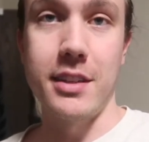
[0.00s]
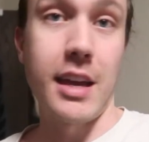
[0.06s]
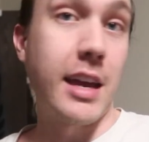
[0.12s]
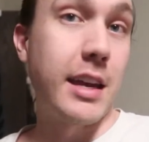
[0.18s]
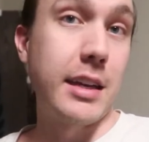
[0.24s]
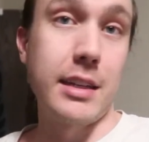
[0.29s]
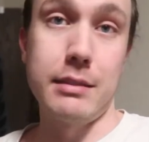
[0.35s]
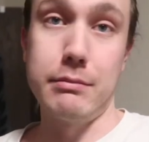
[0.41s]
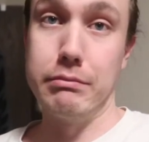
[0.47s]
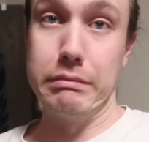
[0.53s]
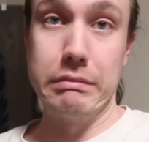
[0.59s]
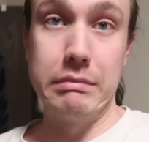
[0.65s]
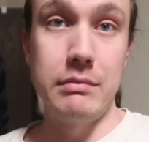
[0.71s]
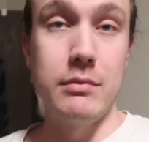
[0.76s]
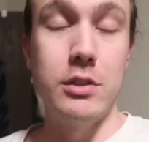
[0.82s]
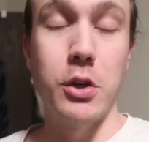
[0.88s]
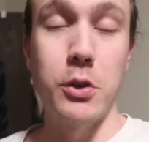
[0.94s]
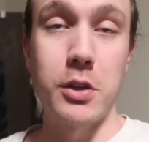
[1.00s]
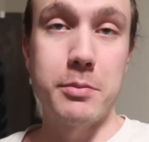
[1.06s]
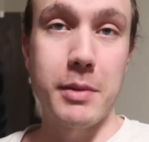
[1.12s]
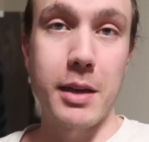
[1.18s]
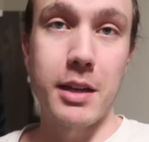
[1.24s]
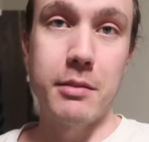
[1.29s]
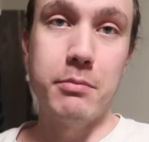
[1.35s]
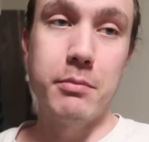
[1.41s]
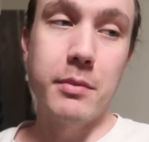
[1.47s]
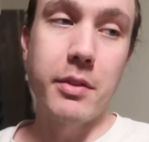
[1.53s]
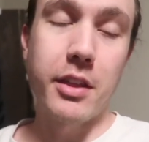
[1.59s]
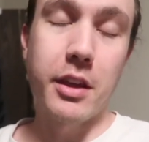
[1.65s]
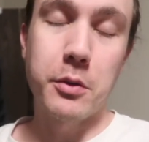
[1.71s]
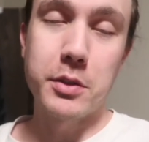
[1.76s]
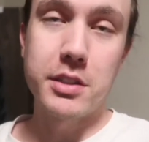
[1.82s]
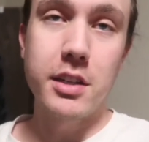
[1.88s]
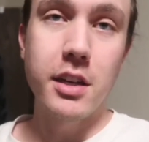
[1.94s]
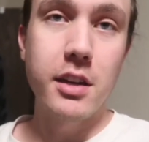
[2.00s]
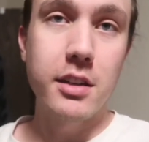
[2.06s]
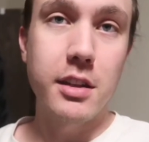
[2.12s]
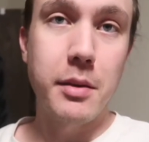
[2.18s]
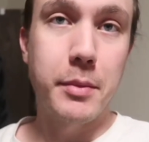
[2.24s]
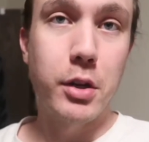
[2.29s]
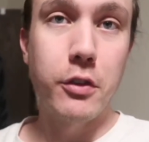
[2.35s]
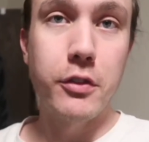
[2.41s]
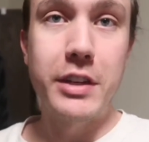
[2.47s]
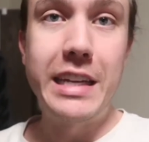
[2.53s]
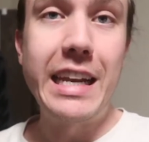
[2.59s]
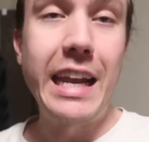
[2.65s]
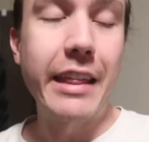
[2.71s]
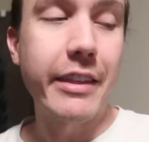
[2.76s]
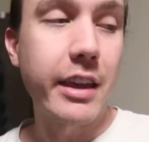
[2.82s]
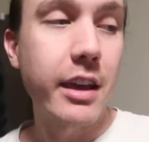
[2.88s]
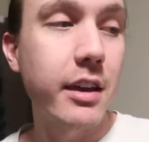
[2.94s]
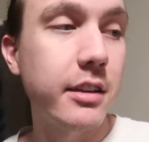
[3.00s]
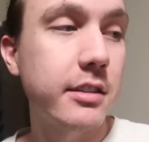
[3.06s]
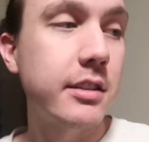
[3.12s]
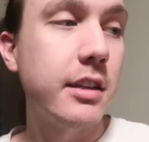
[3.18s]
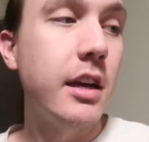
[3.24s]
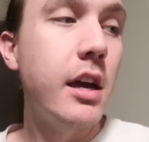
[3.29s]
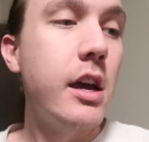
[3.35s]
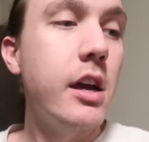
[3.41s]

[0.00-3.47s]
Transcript: I noticed my thing was done. Let me know if you need anything else.